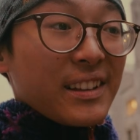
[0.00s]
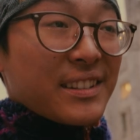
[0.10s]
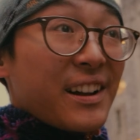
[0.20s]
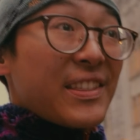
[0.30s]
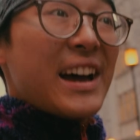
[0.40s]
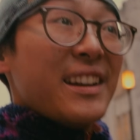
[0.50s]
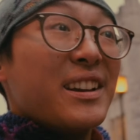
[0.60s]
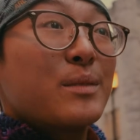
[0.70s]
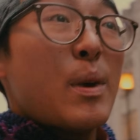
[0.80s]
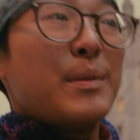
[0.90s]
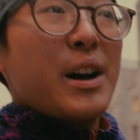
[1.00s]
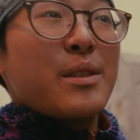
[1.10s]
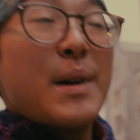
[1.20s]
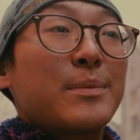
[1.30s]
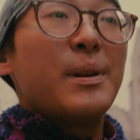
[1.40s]
It's not that nice. Maybe not the
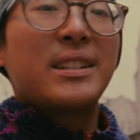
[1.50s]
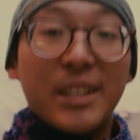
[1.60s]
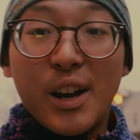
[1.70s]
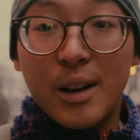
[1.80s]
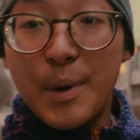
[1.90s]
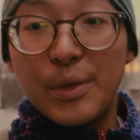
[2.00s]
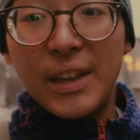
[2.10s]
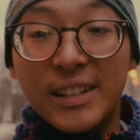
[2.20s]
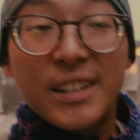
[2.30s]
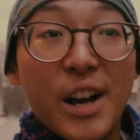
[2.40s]
best place to talk about things